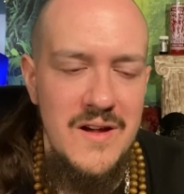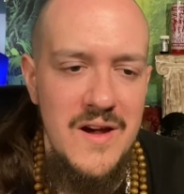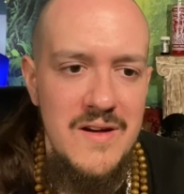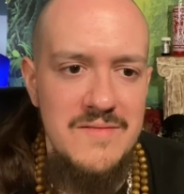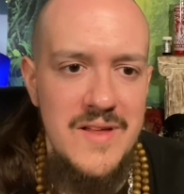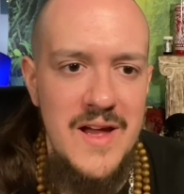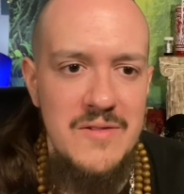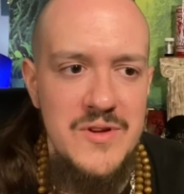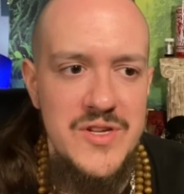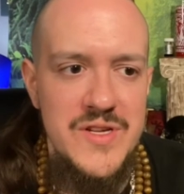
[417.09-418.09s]
of that
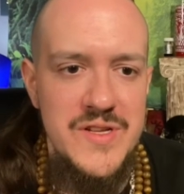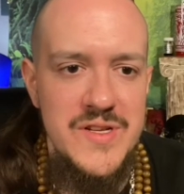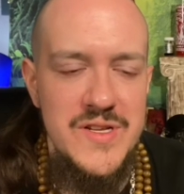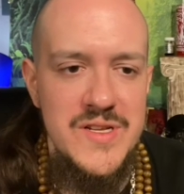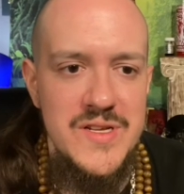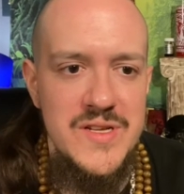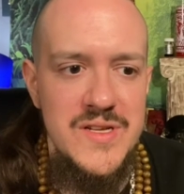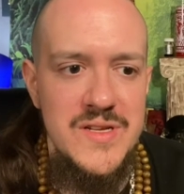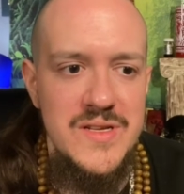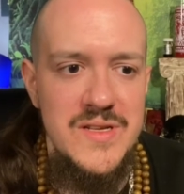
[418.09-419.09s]
which is
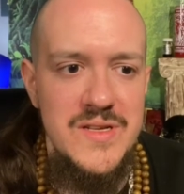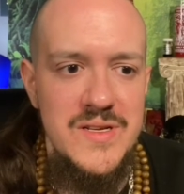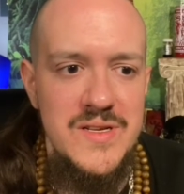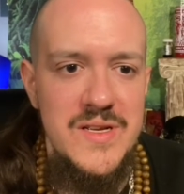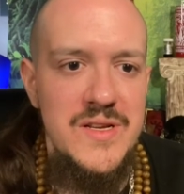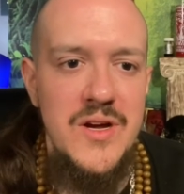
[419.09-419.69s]
in